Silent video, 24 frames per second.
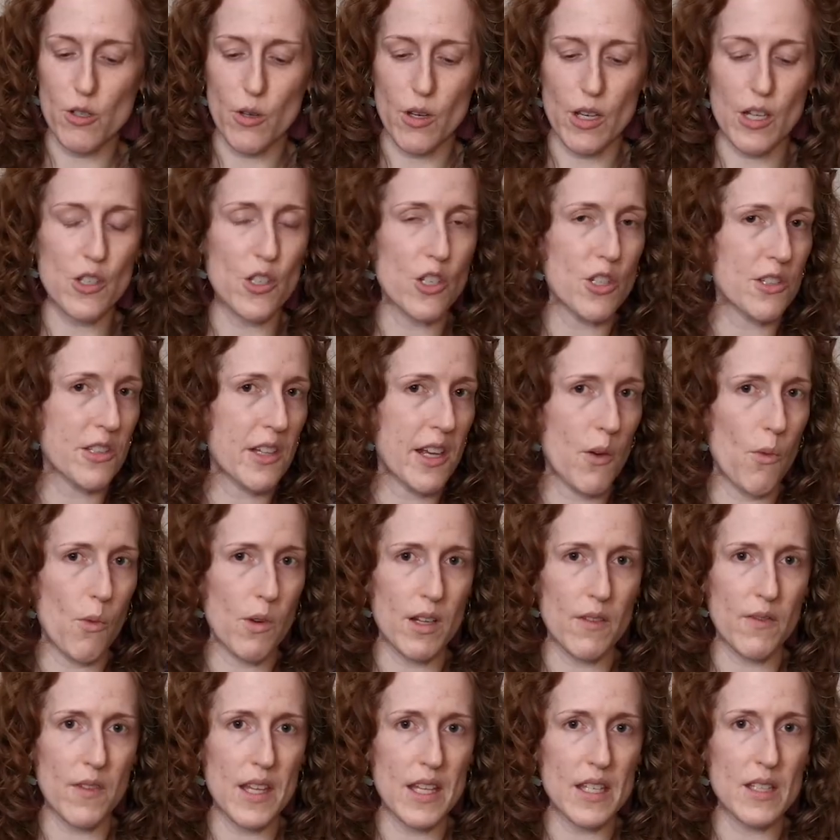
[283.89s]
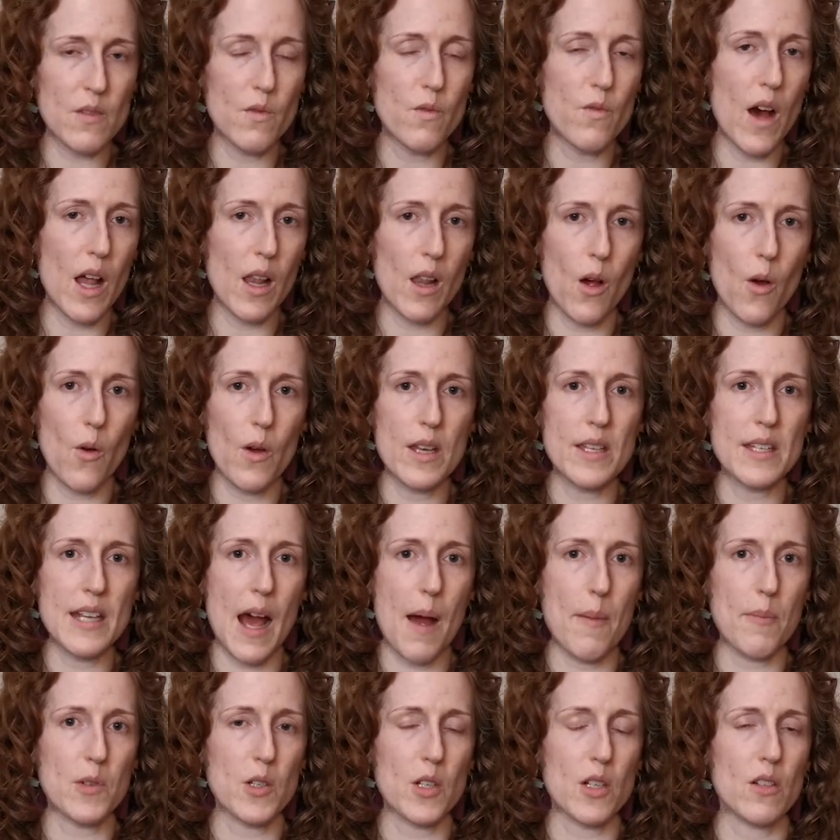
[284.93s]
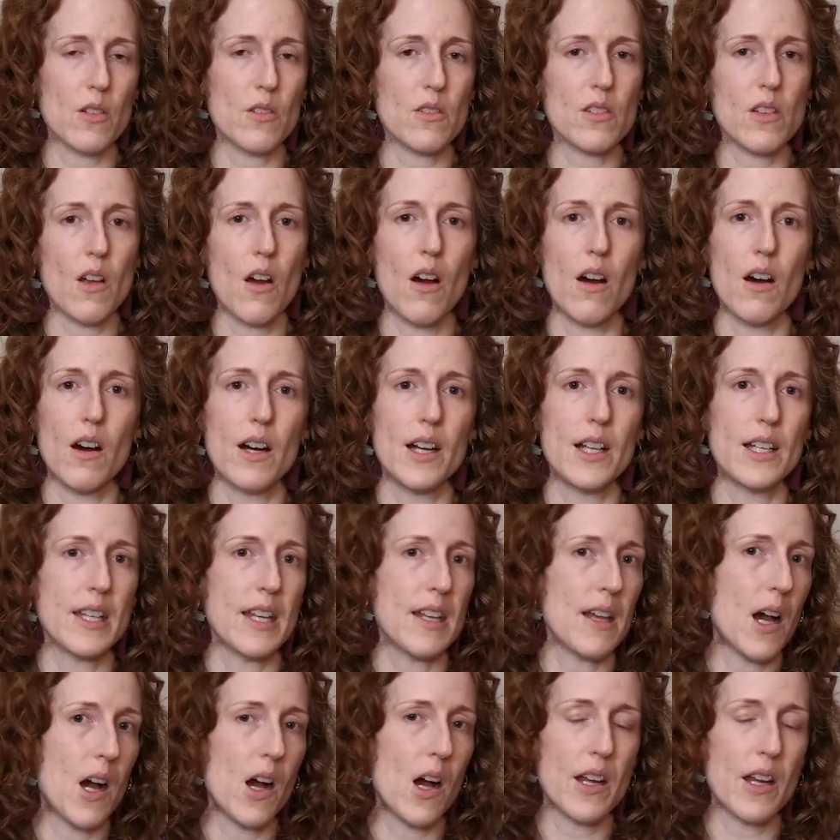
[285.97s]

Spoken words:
You can just get one of these Vello adapters on